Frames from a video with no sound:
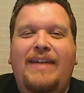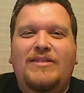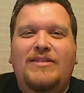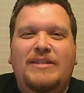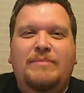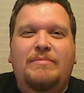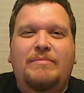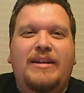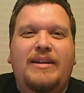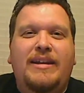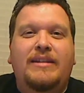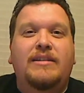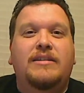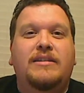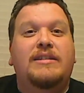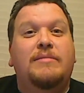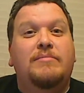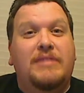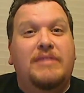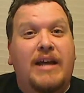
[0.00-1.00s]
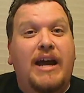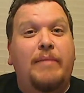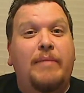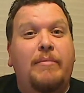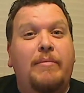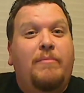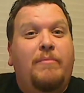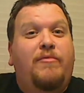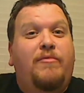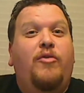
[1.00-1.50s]
have to spend some time
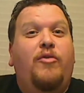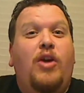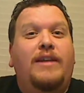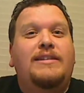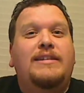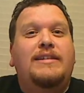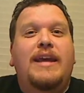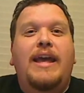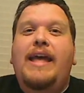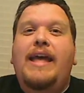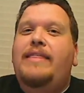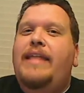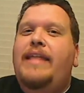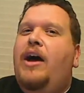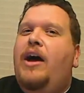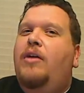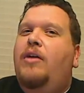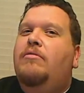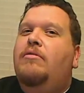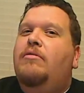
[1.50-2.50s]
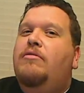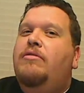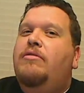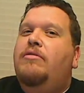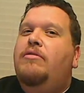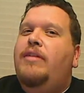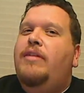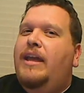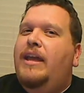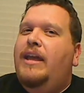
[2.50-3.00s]
up front. Now,
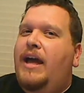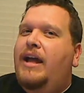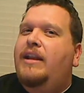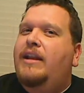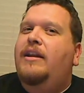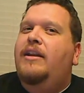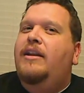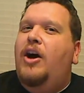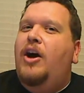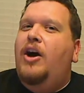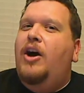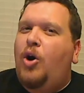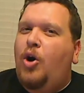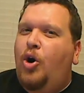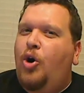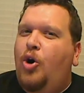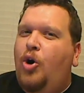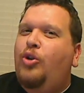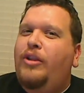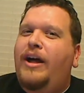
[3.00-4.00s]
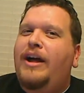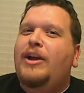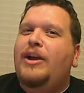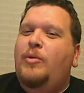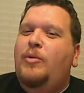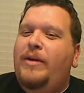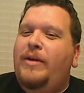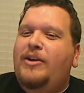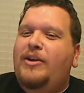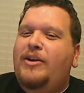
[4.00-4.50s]
they got it a whole lot
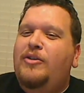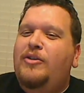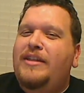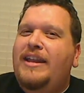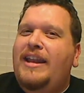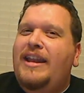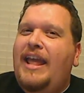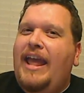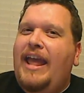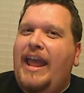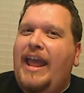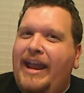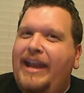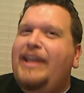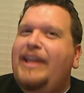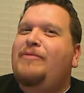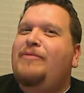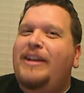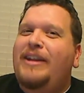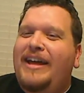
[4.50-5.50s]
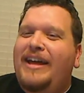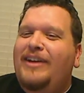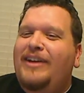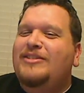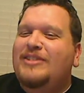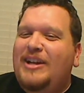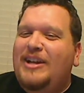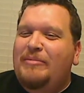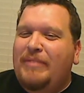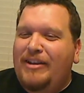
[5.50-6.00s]
quicker than anyone
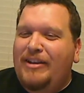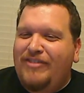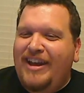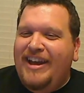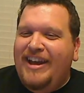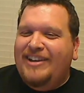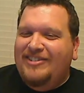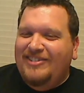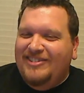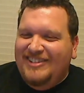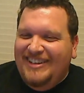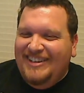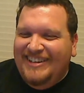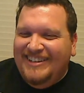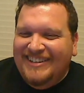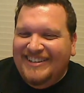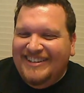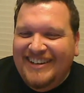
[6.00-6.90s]
else on my faculty.